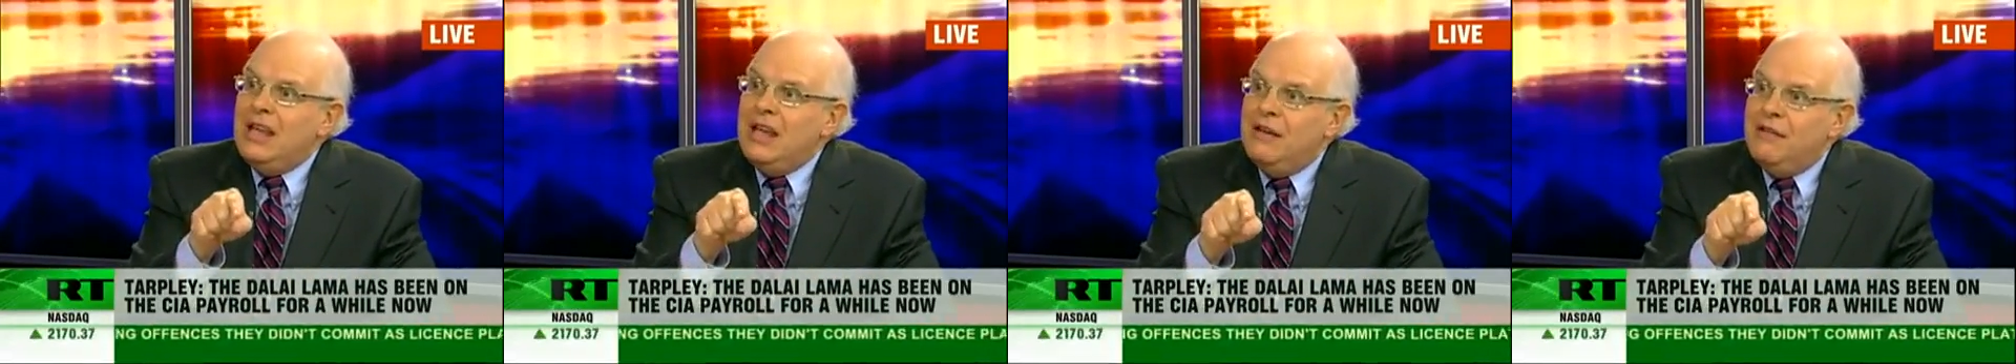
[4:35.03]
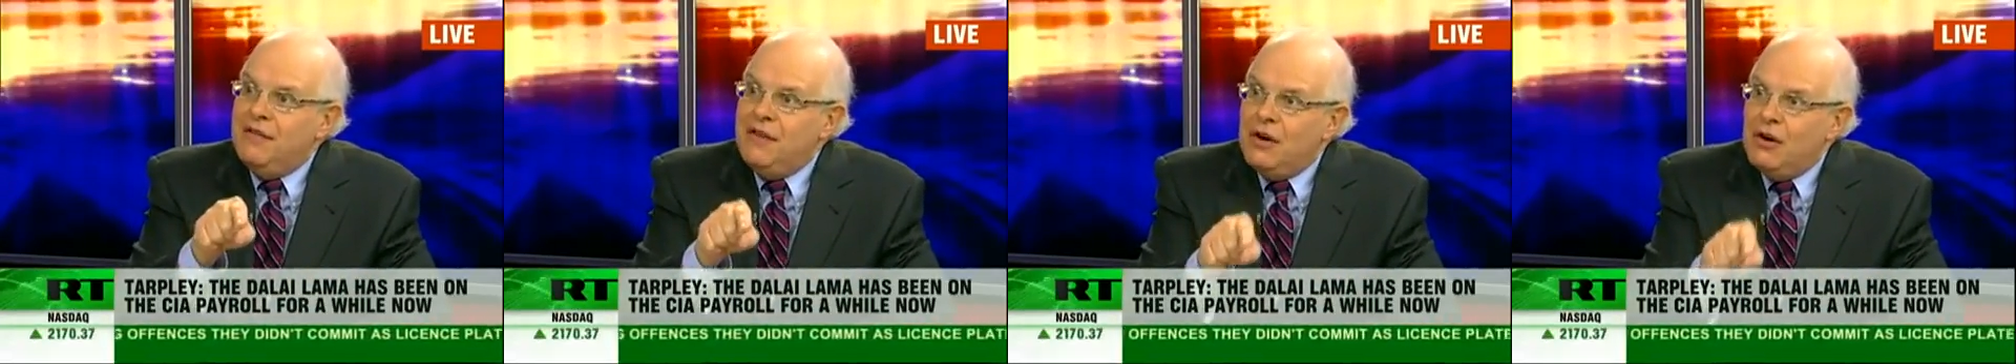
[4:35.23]

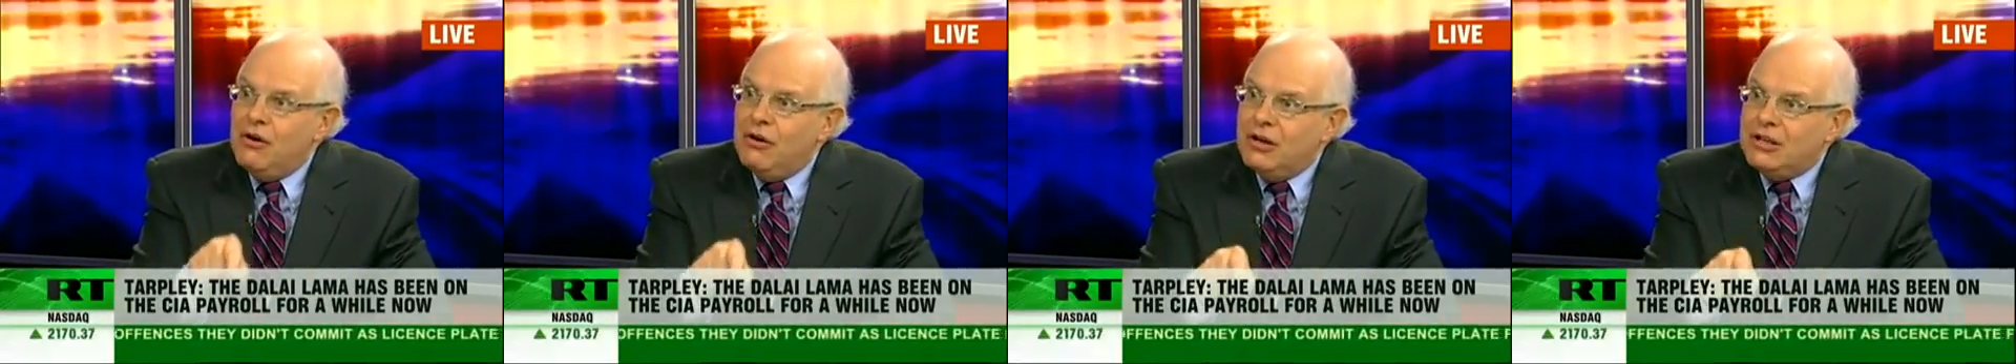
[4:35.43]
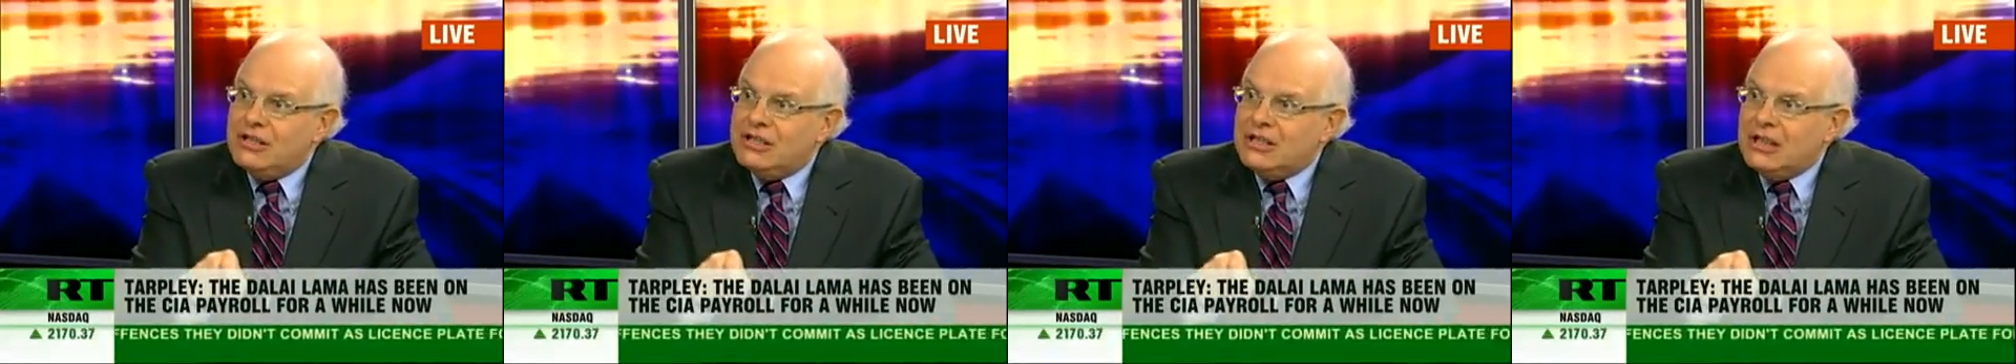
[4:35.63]
if
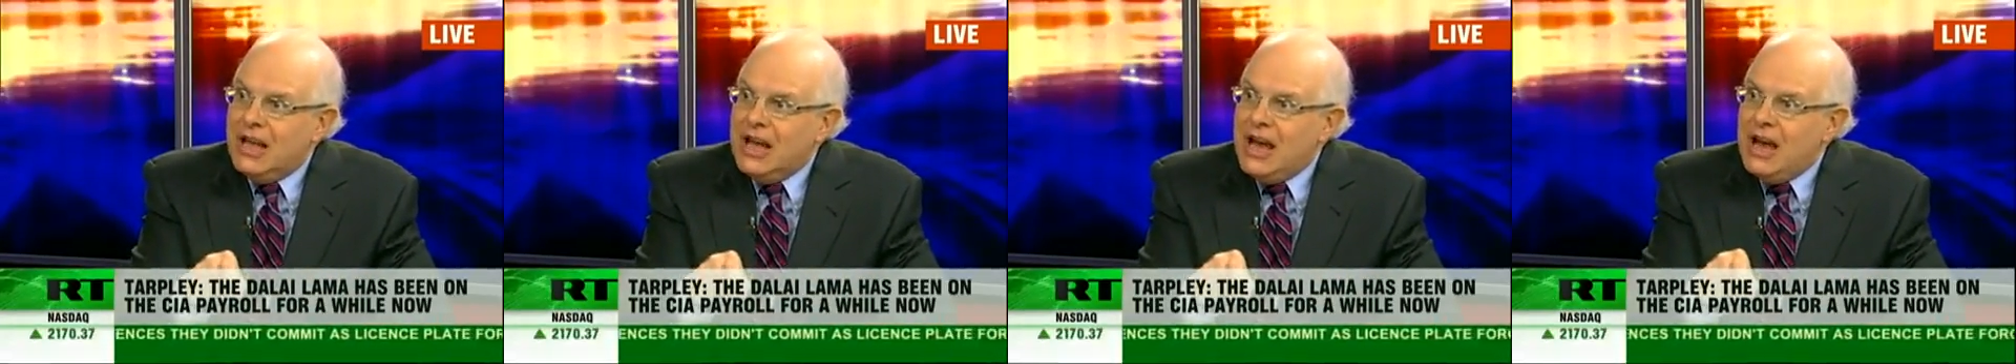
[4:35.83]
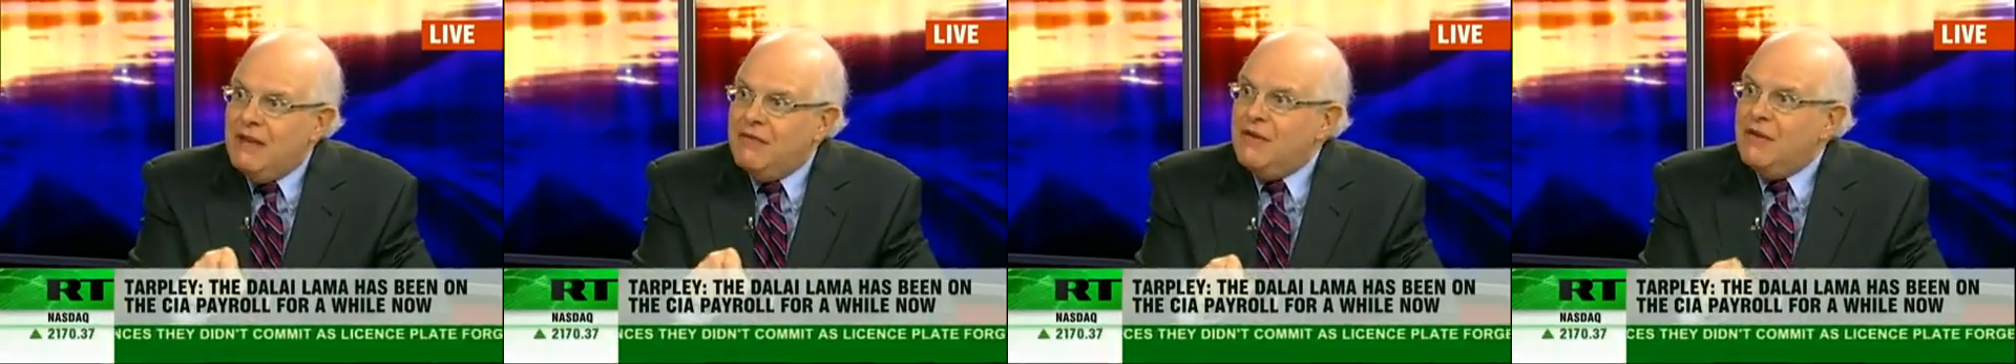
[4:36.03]
you're a
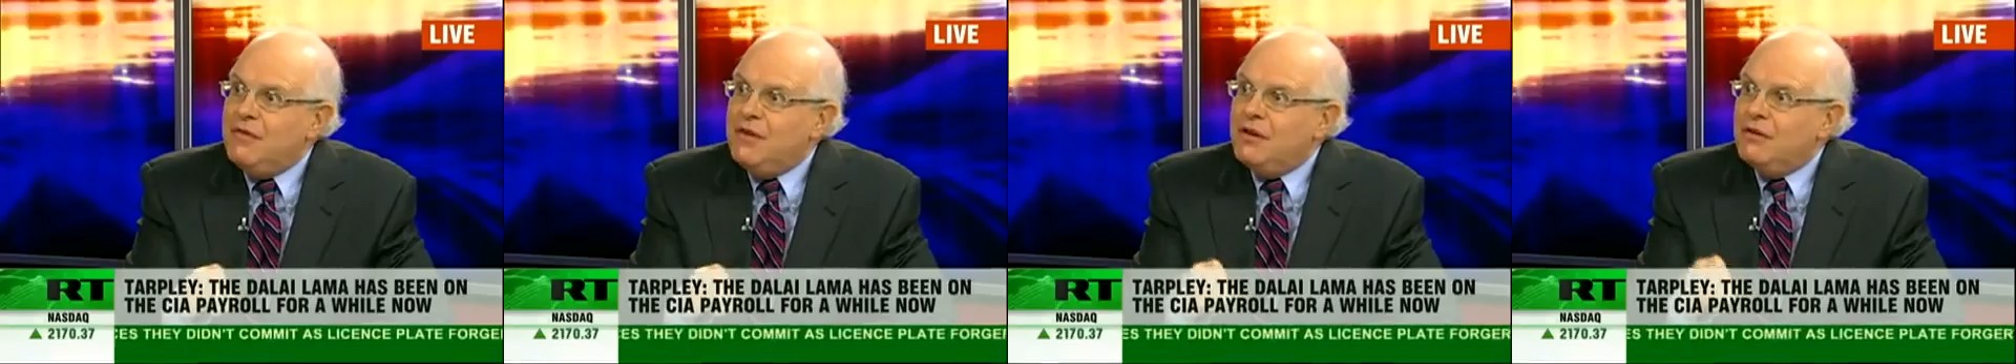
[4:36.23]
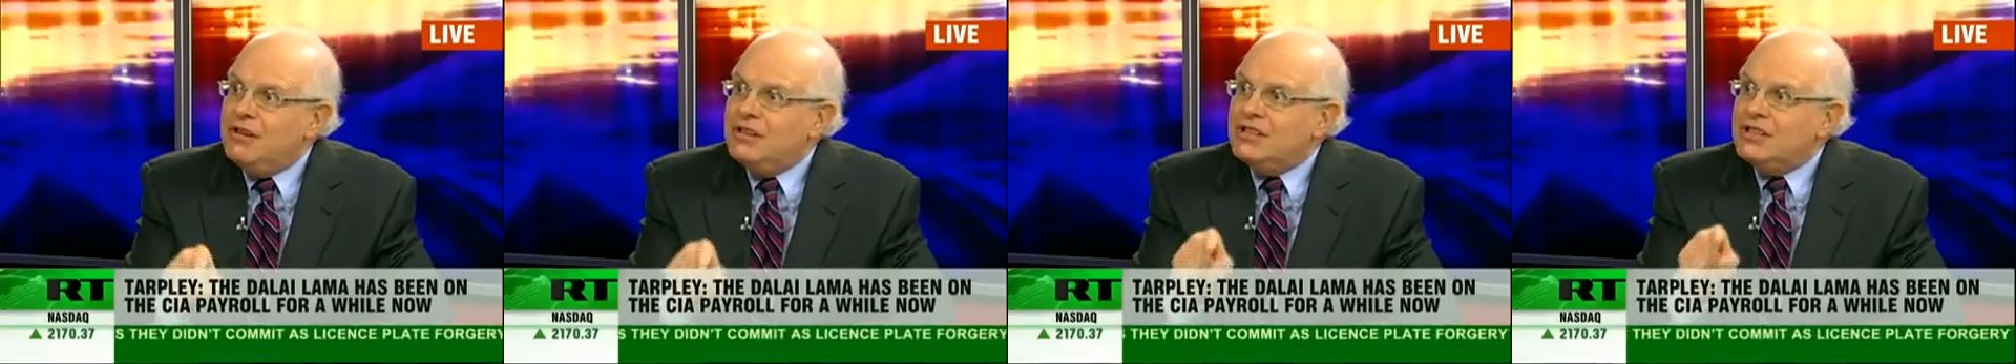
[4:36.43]
slave,
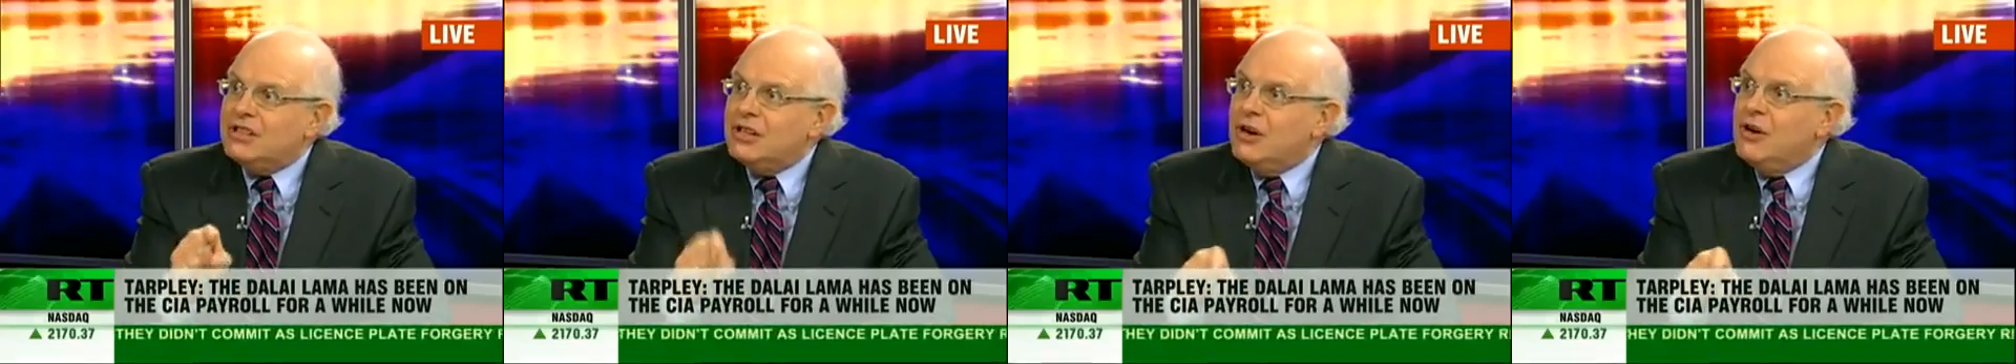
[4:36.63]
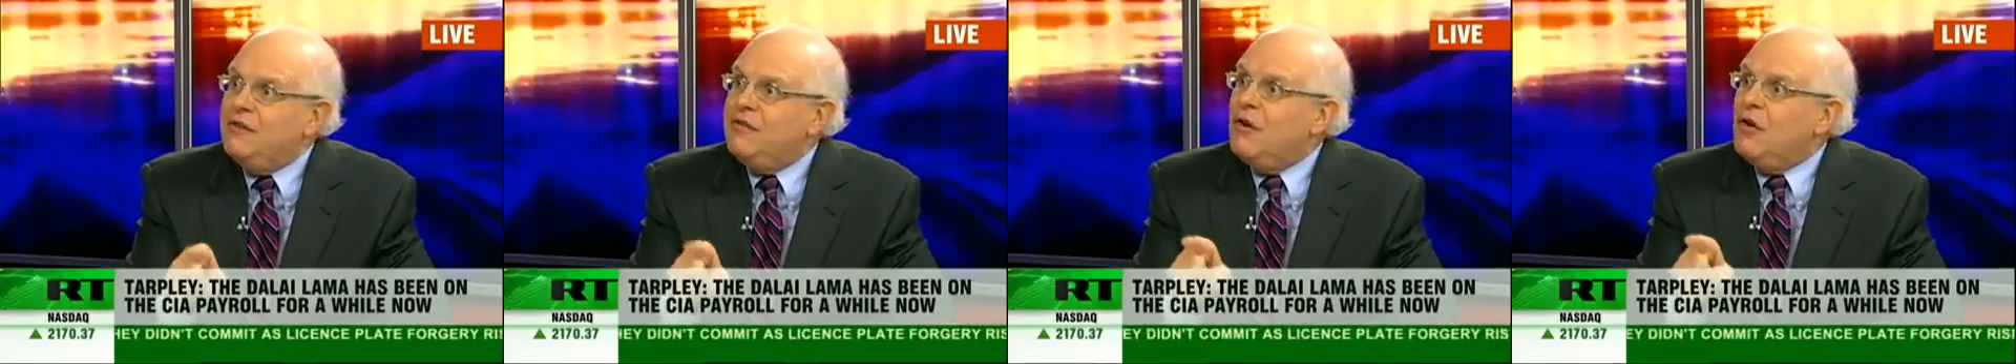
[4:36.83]
if you're a
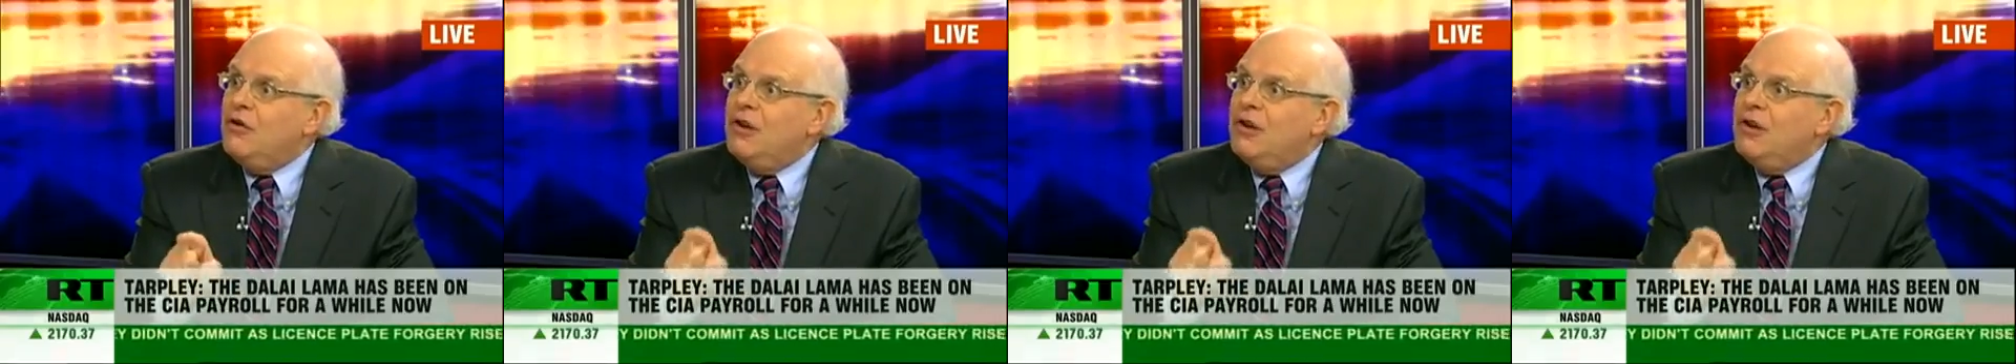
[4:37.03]
serf,